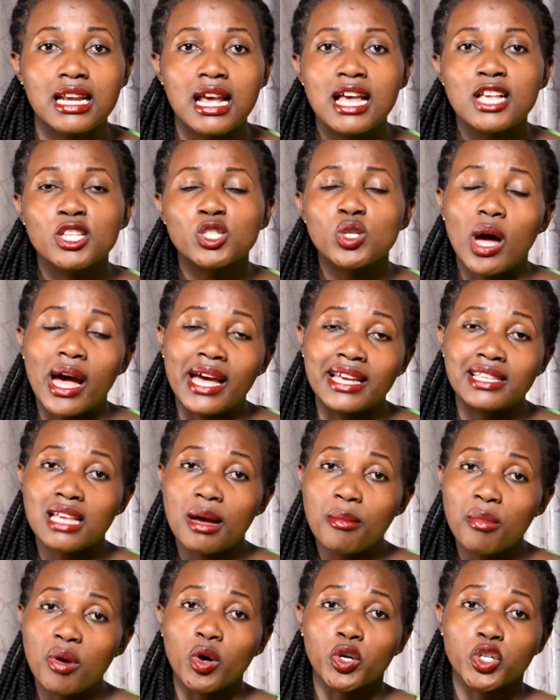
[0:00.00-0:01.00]
So I
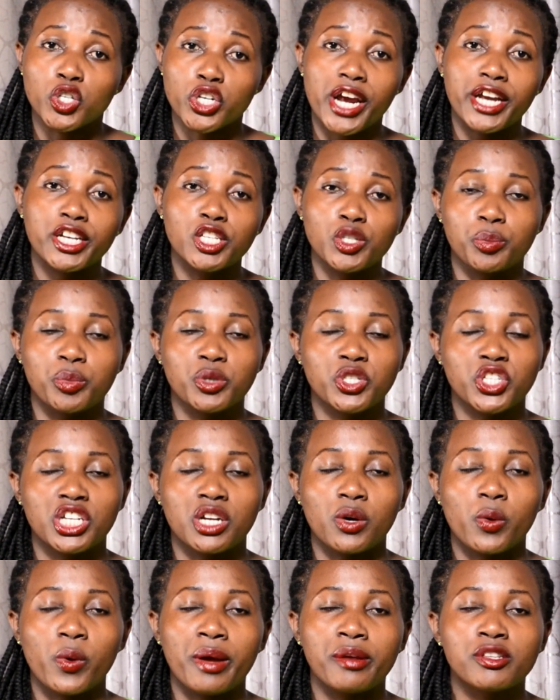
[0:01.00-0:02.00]
somehow tried to push it
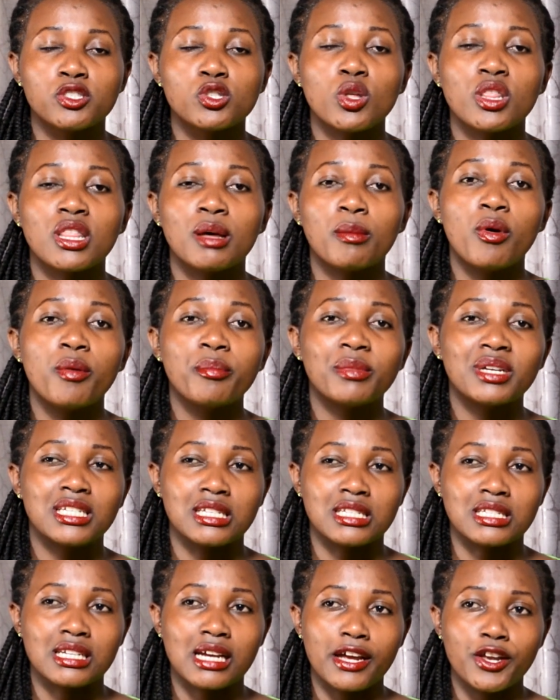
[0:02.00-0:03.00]
away. So the moment
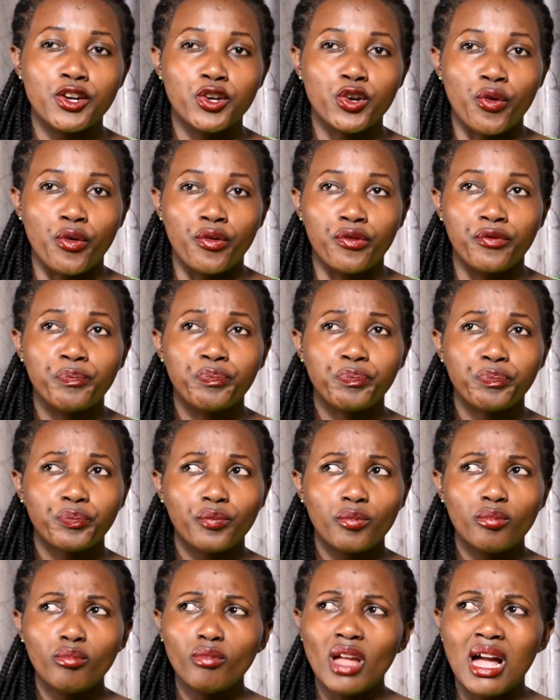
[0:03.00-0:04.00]
it kind of
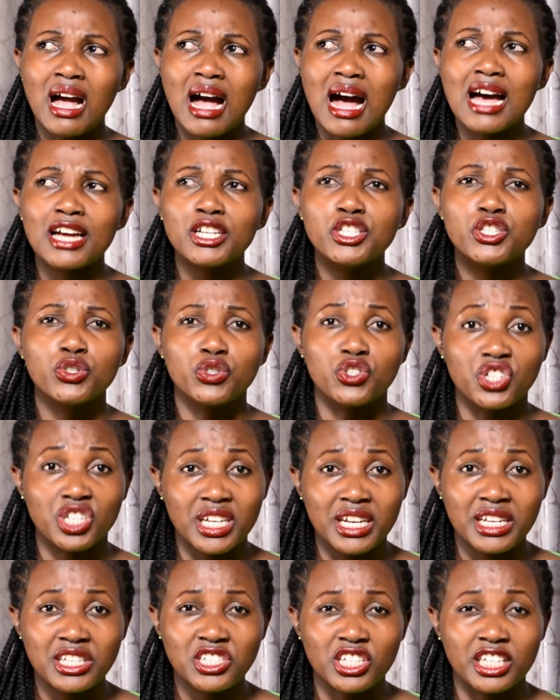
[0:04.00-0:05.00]
had to
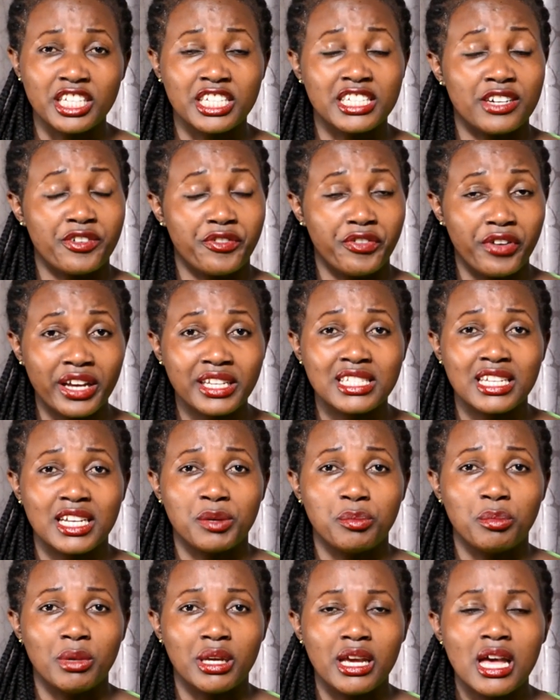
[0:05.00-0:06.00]
change, it
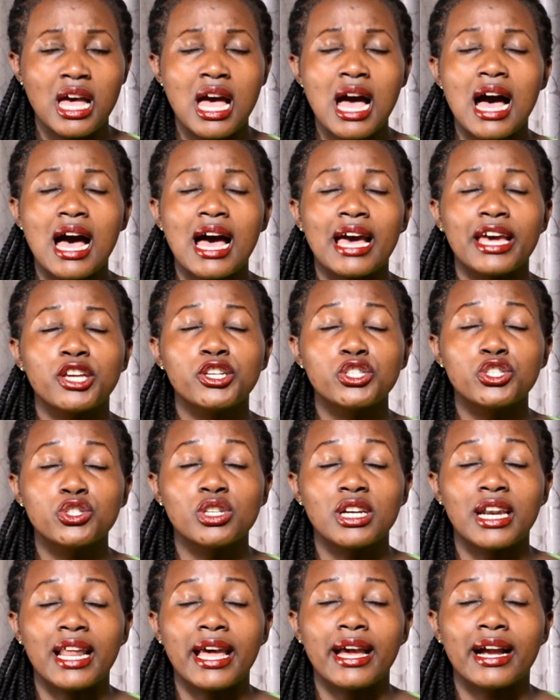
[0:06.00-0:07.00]
affected me. I used
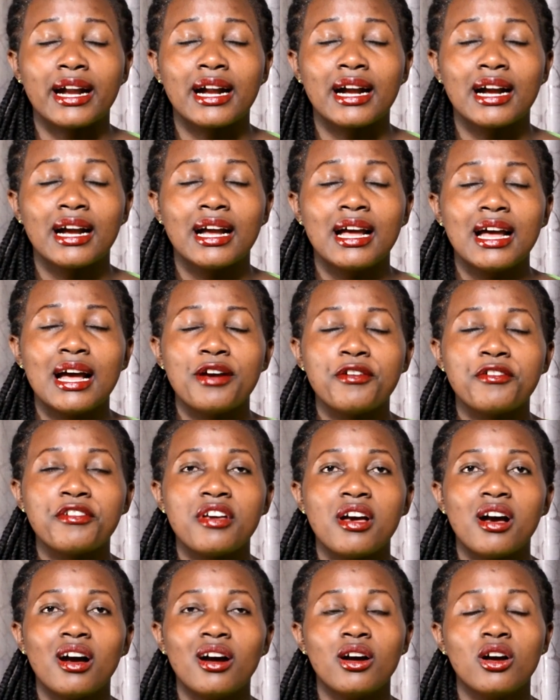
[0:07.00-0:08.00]
to
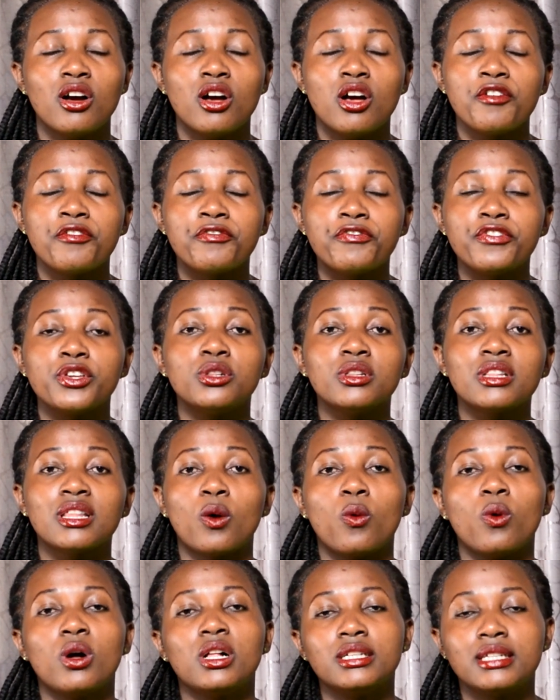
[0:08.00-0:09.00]
feel the
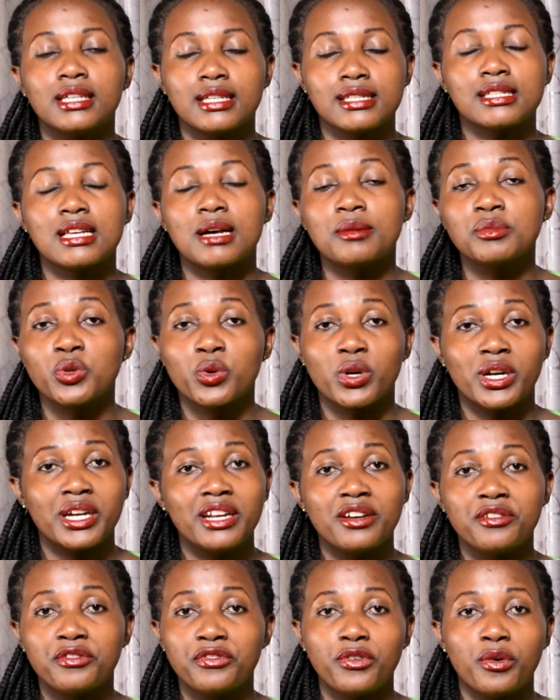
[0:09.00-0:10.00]
world has come to an
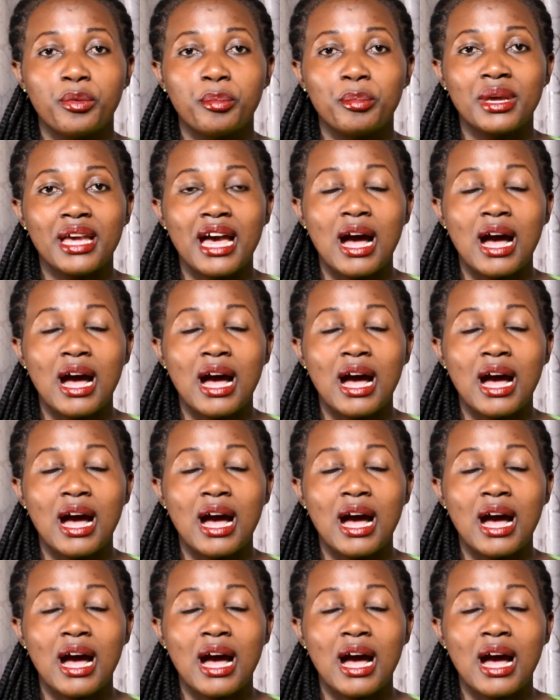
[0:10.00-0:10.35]
end for me.